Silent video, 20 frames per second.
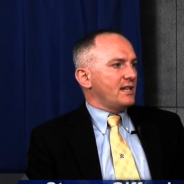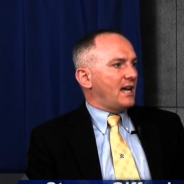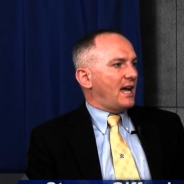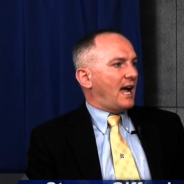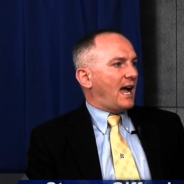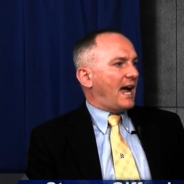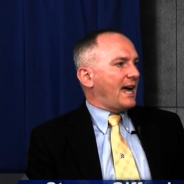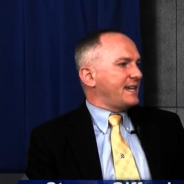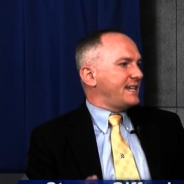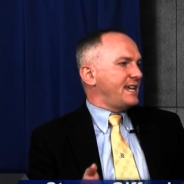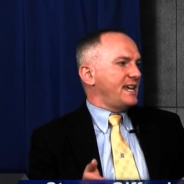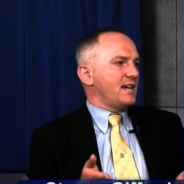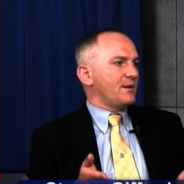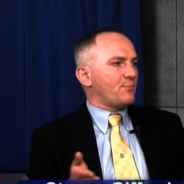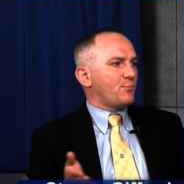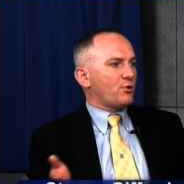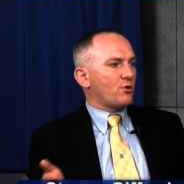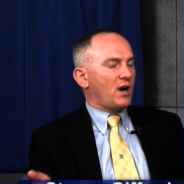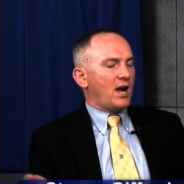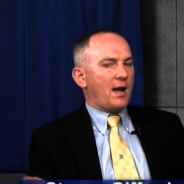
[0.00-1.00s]

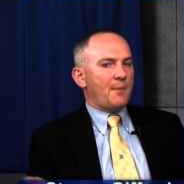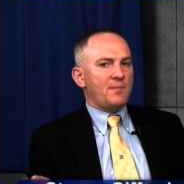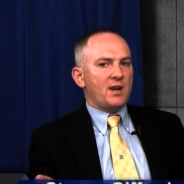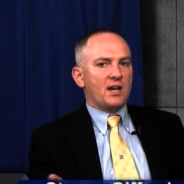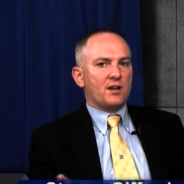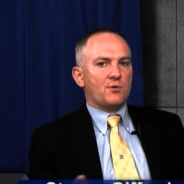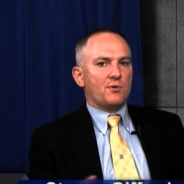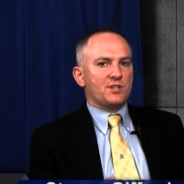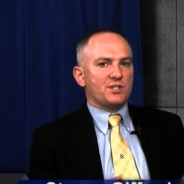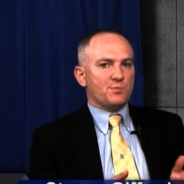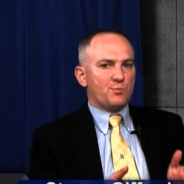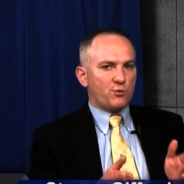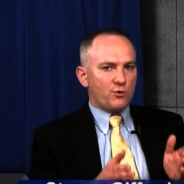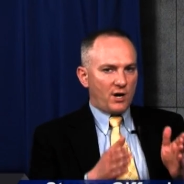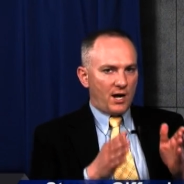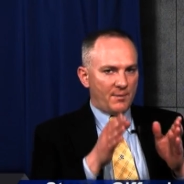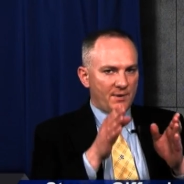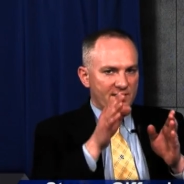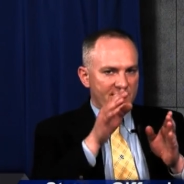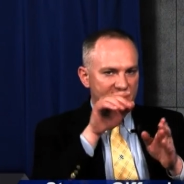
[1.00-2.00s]
I'm not going to
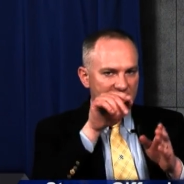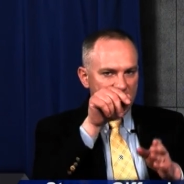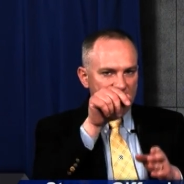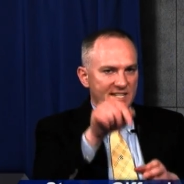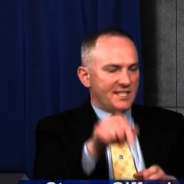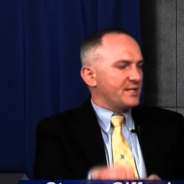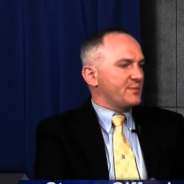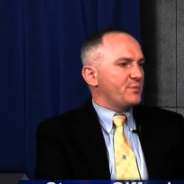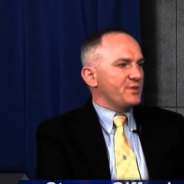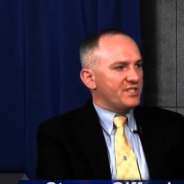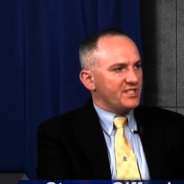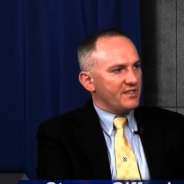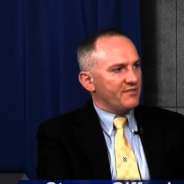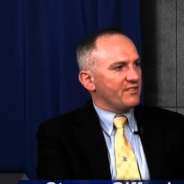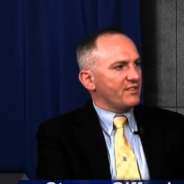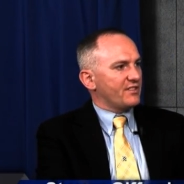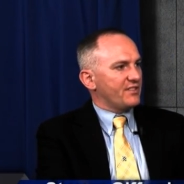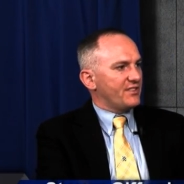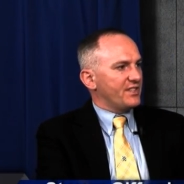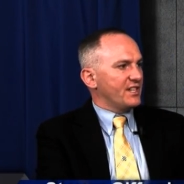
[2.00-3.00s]
promise a
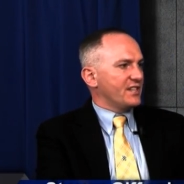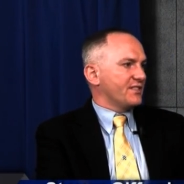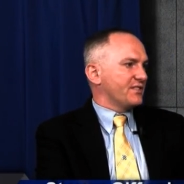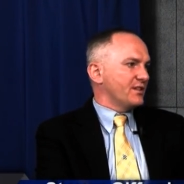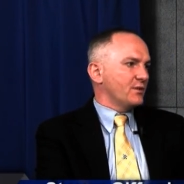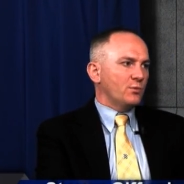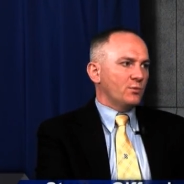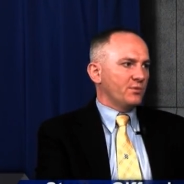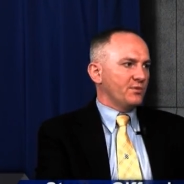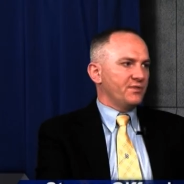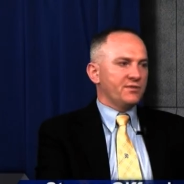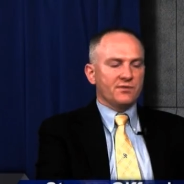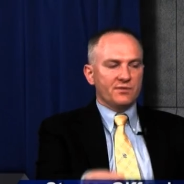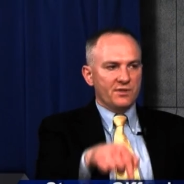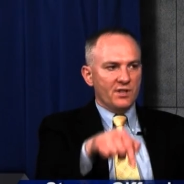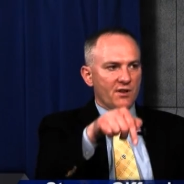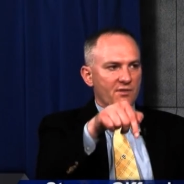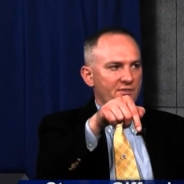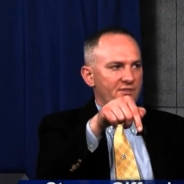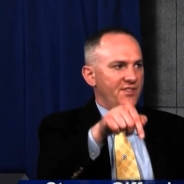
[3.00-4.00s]
specific thing that
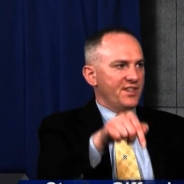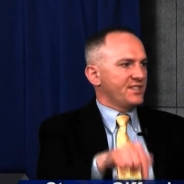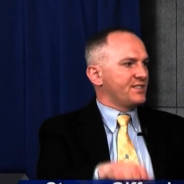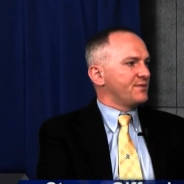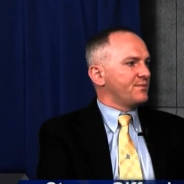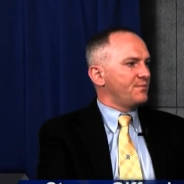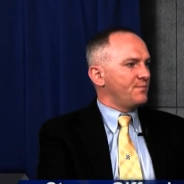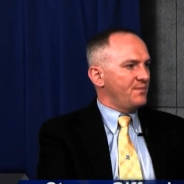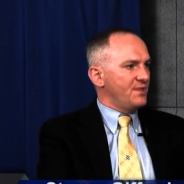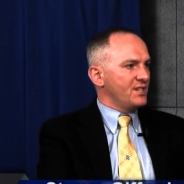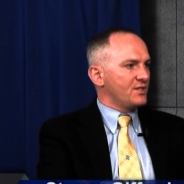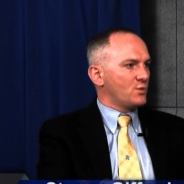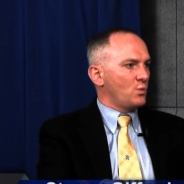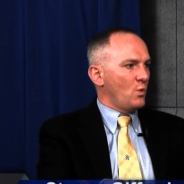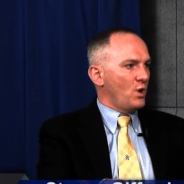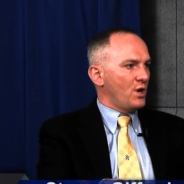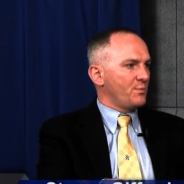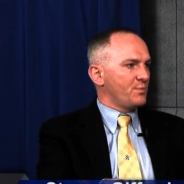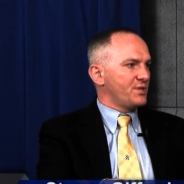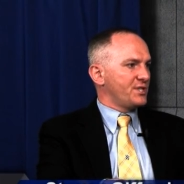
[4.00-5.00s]
this
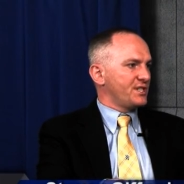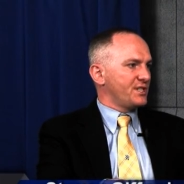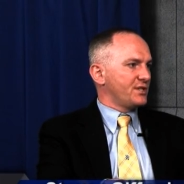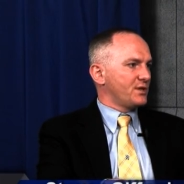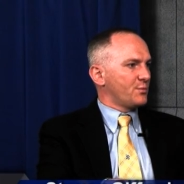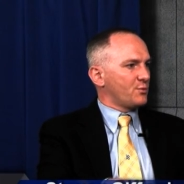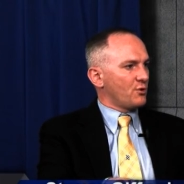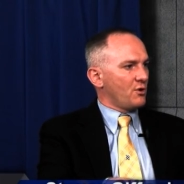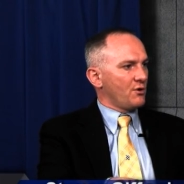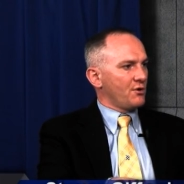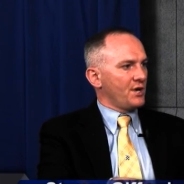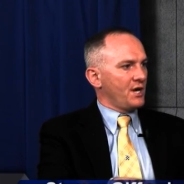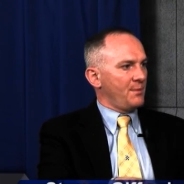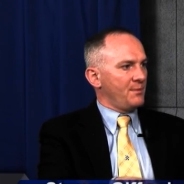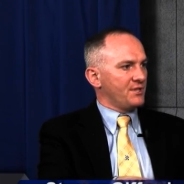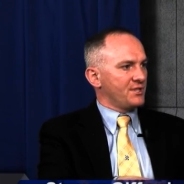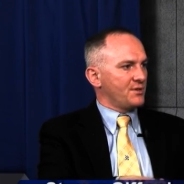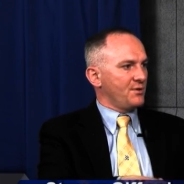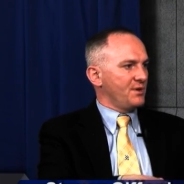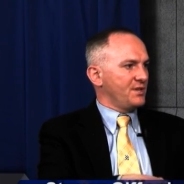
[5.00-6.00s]
one particular program
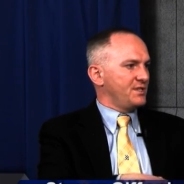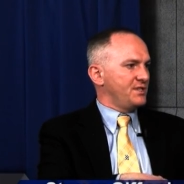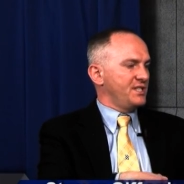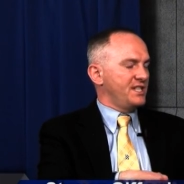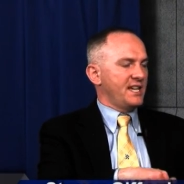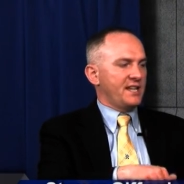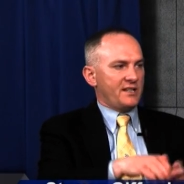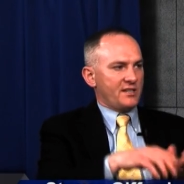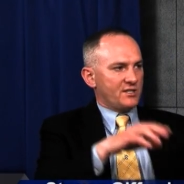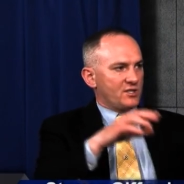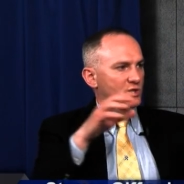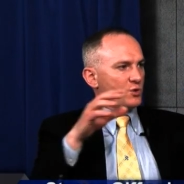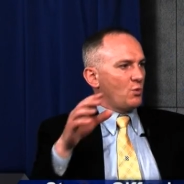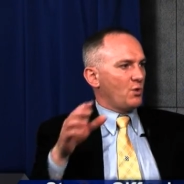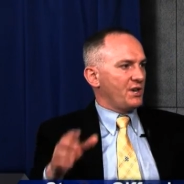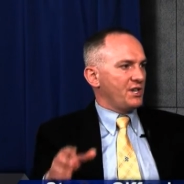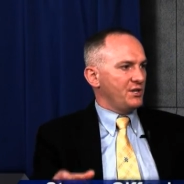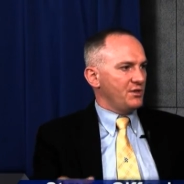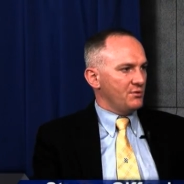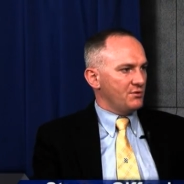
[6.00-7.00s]
is going to get us
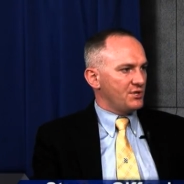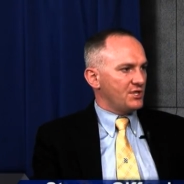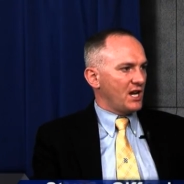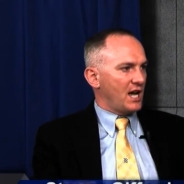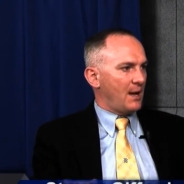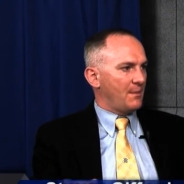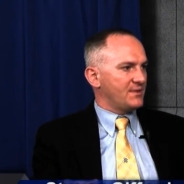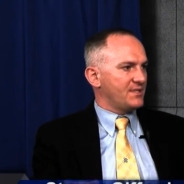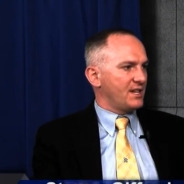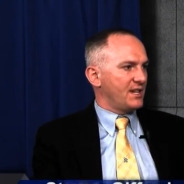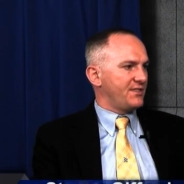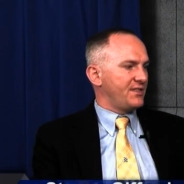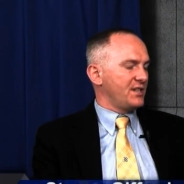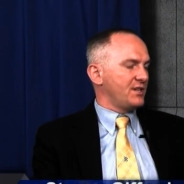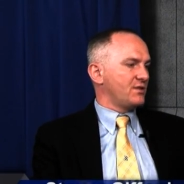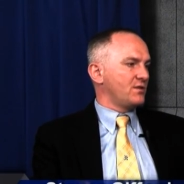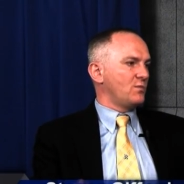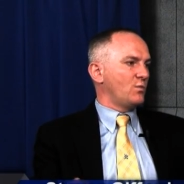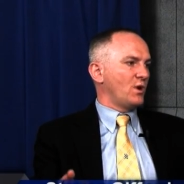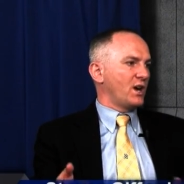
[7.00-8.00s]
20 new jobs. I think
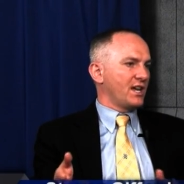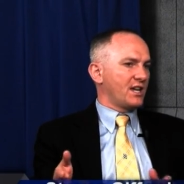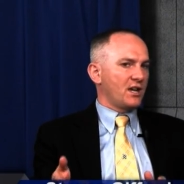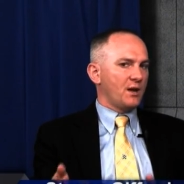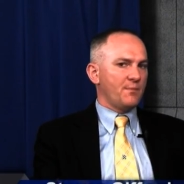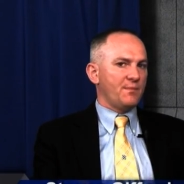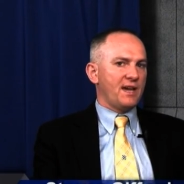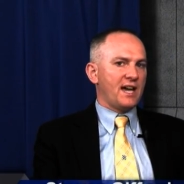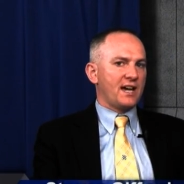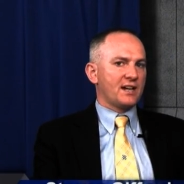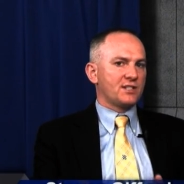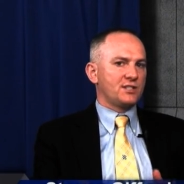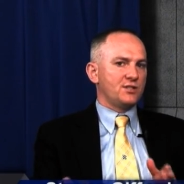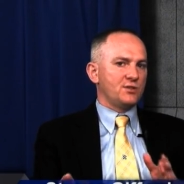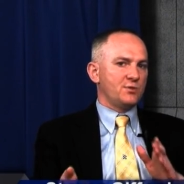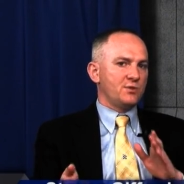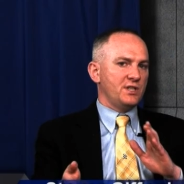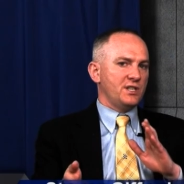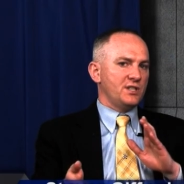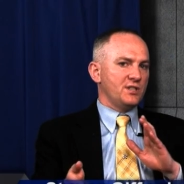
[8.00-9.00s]
what I come back
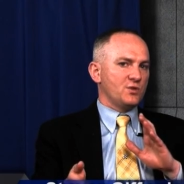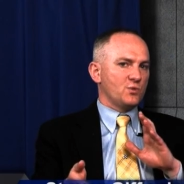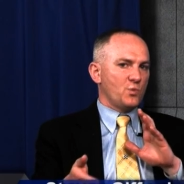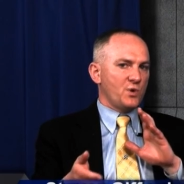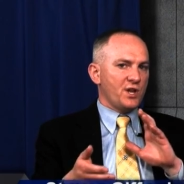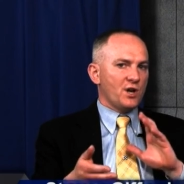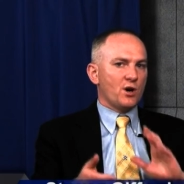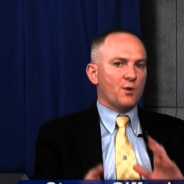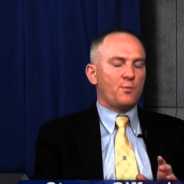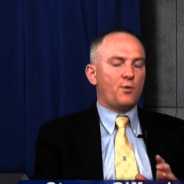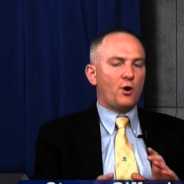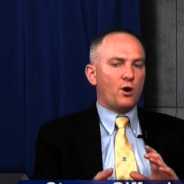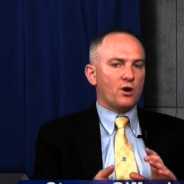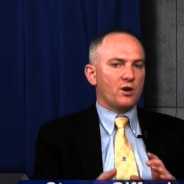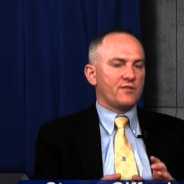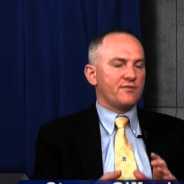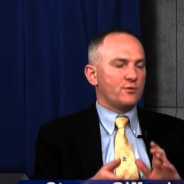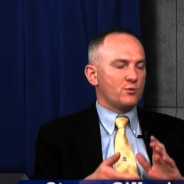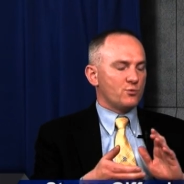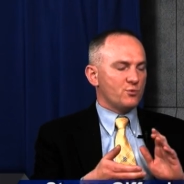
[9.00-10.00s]
to is we are part
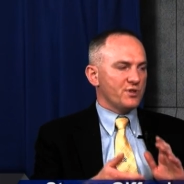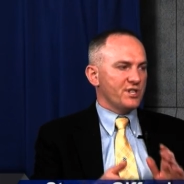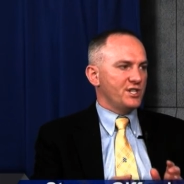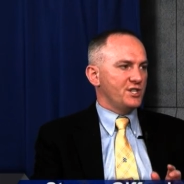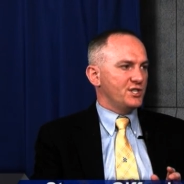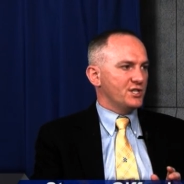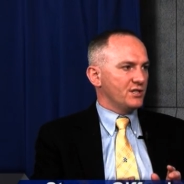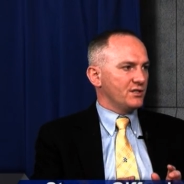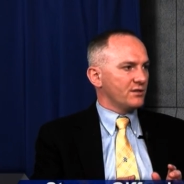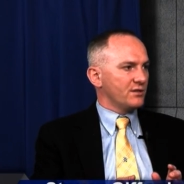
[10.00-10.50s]
of a region,